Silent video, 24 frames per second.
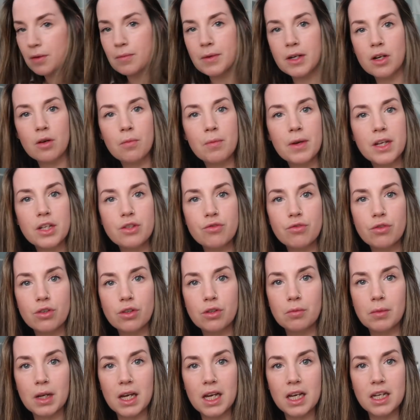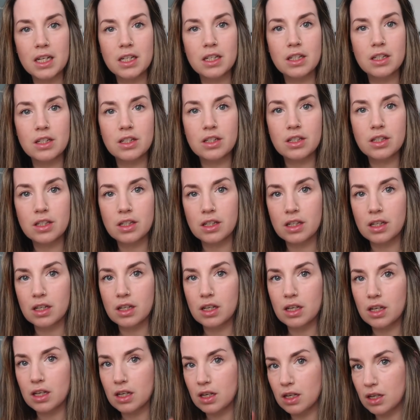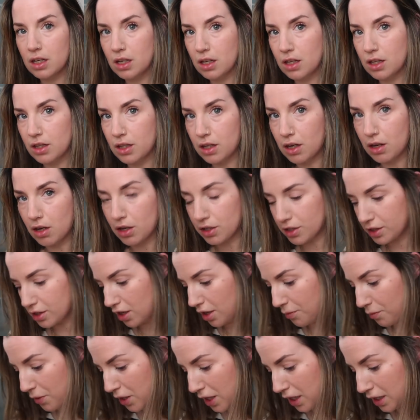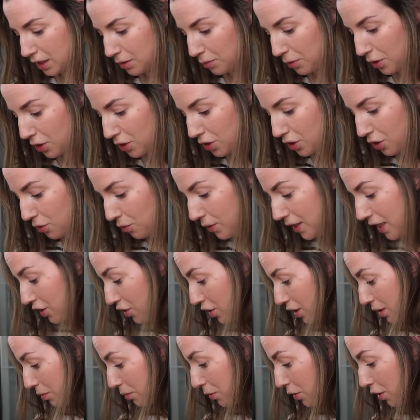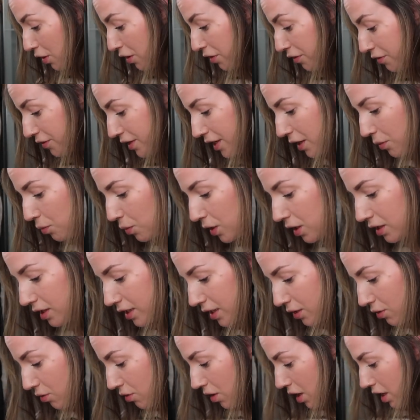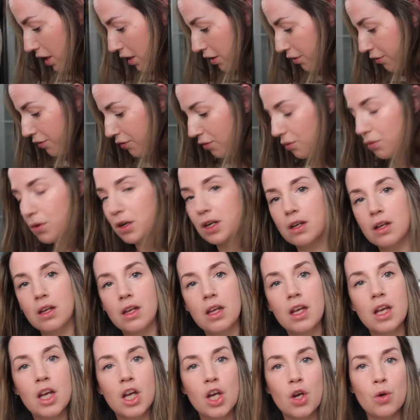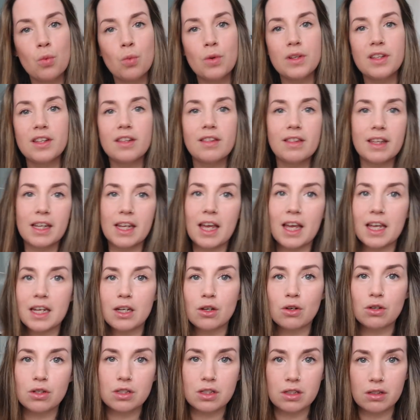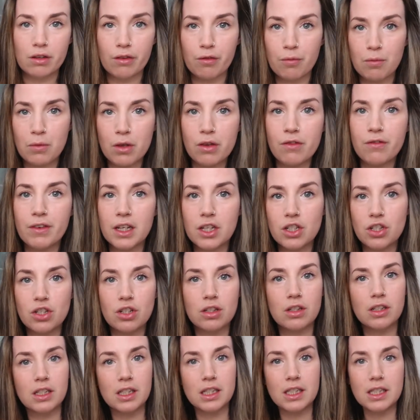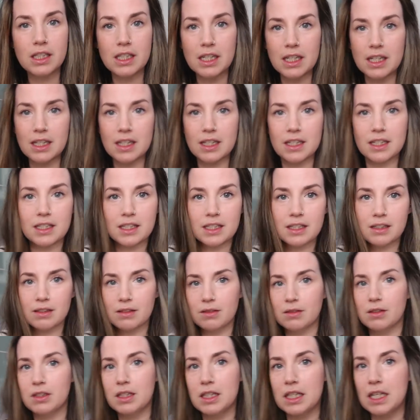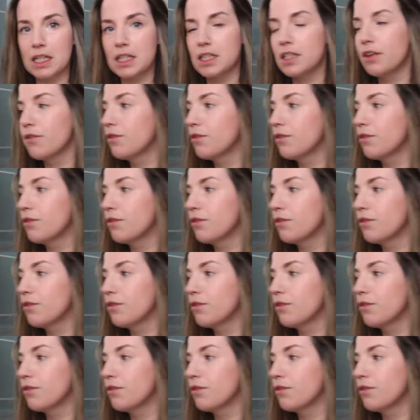I'm in our bedroom and the last time I spoke to you, we had just moved and we are still kind of within the chaos of moving. As you can see, there's things